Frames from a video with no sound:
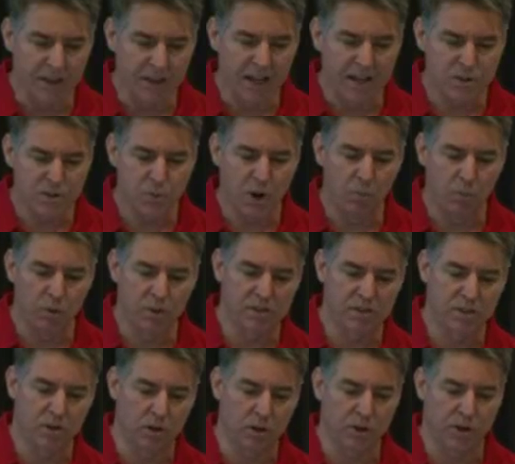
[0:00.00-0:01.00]
the last one, with the
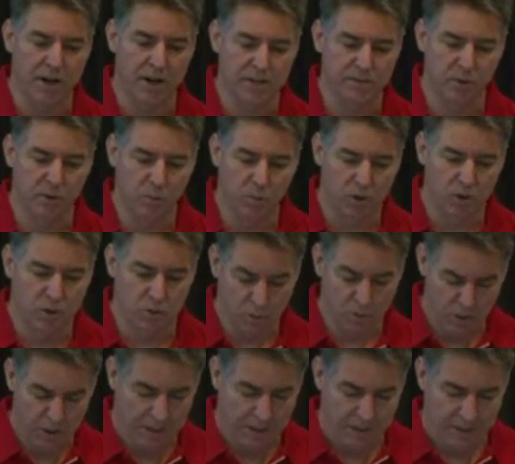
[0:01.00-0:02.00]
stock transfer
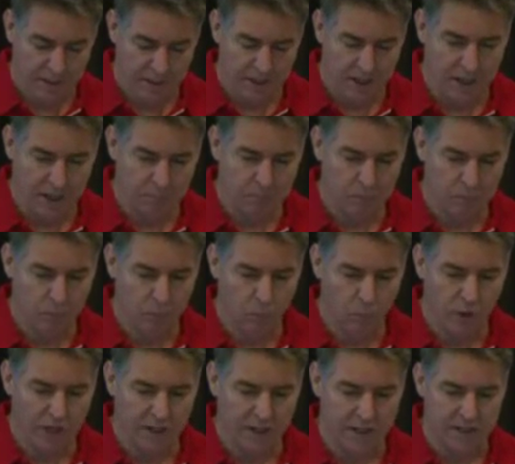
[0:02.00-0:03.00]
module,
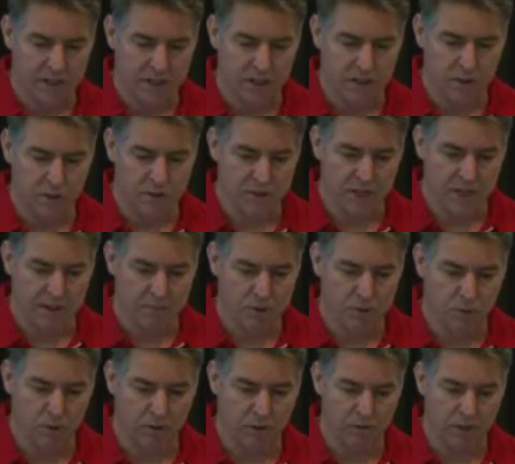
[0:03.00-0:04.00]
we can actually do the same
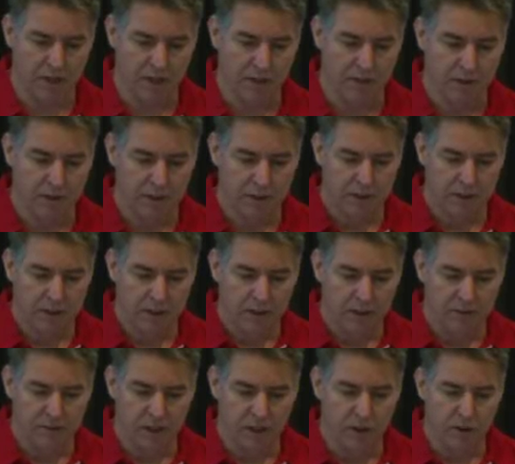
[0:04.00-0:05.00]
sort of thing.
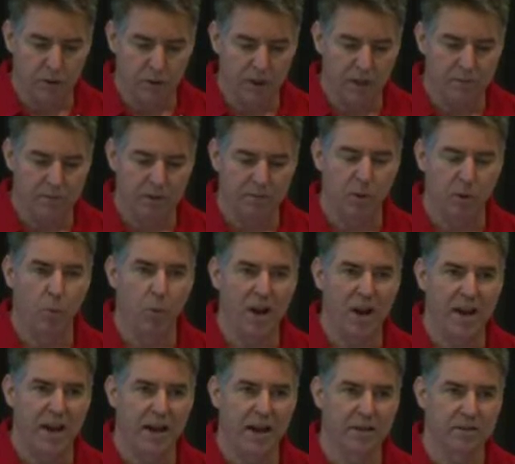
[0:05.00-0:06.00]
So even if the
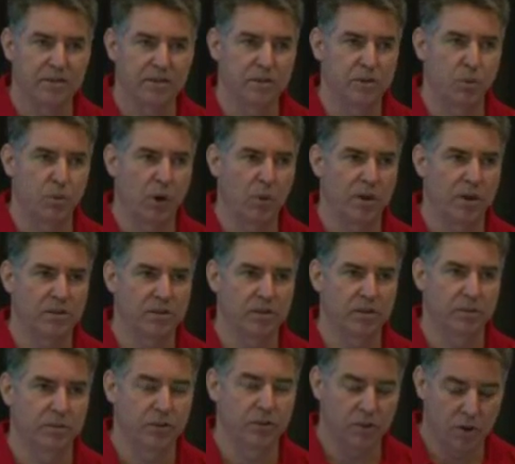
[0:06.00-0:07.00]
warehouse is
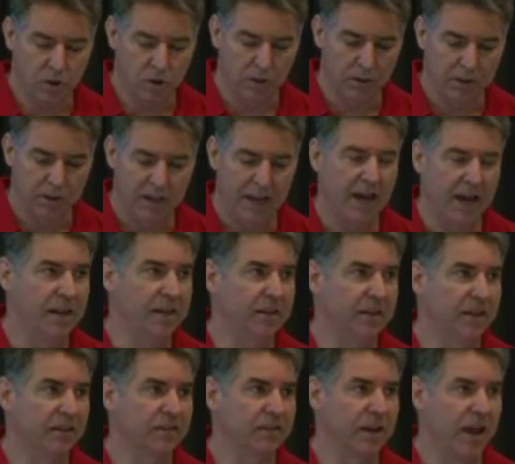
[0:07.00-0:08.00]
requested stock and it
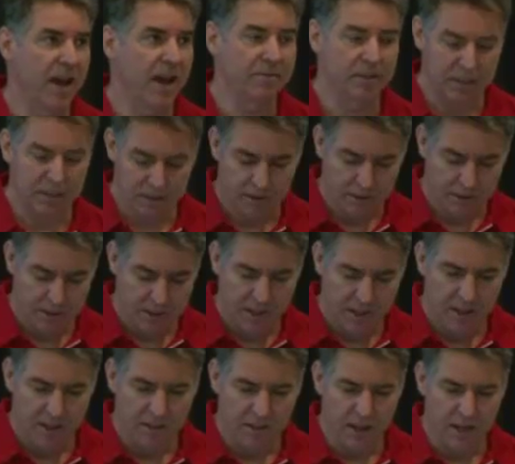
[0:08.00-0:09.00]
doesn't have it,
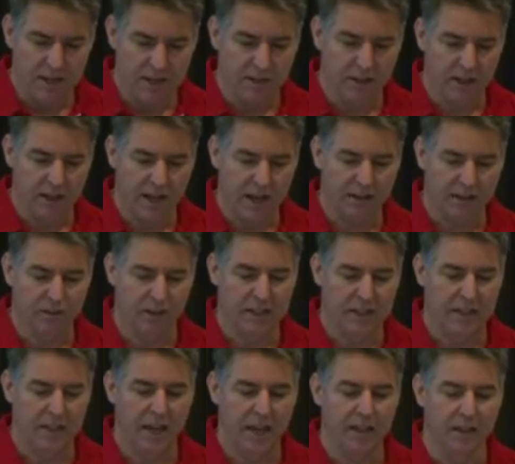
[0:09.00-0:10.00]
then it can
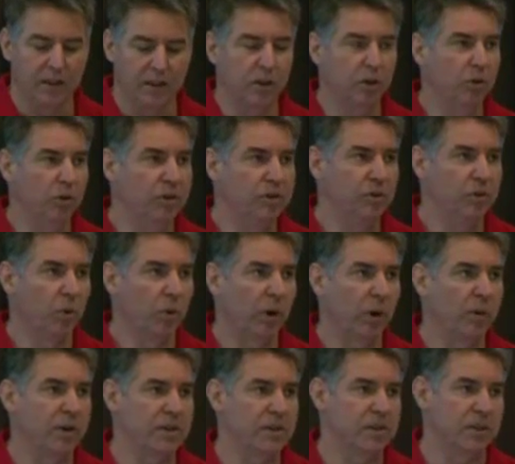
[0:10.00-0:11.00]
actually get the goods or
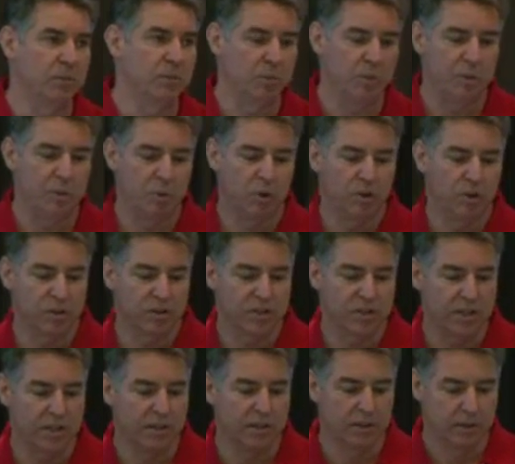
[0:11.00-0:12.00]
request them to be
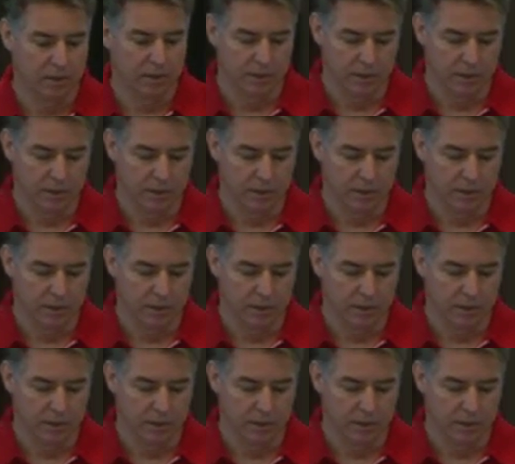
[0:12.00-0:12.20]
purchased in.